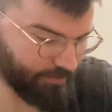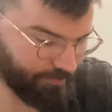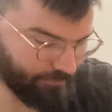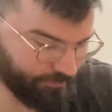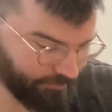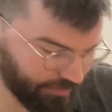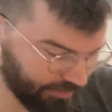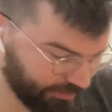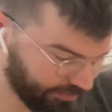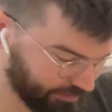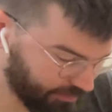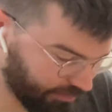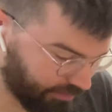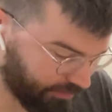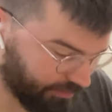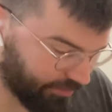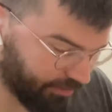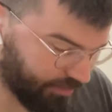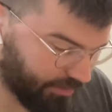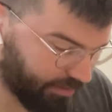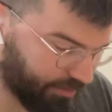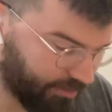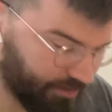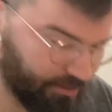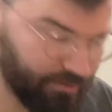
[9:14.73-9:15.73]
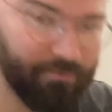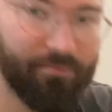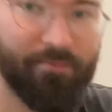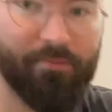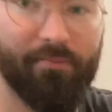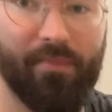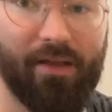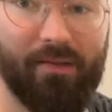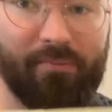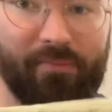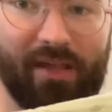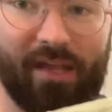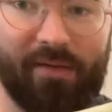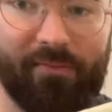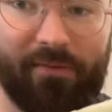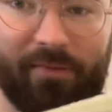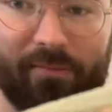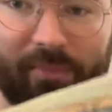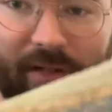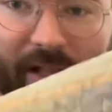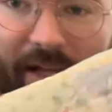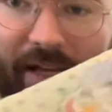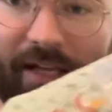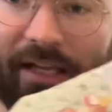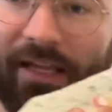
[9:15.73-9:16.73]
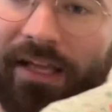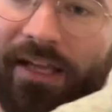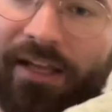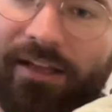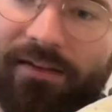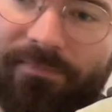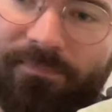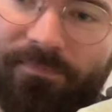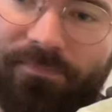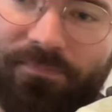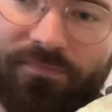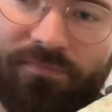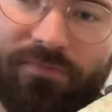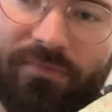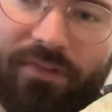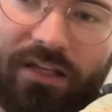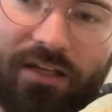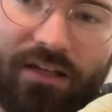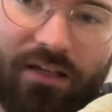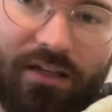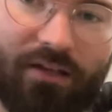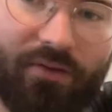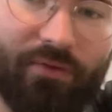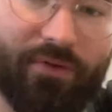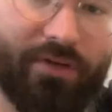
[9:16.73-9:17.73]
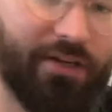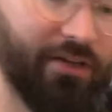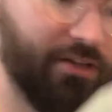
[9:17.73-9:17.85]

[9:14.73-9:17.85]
this is my baby blanket when I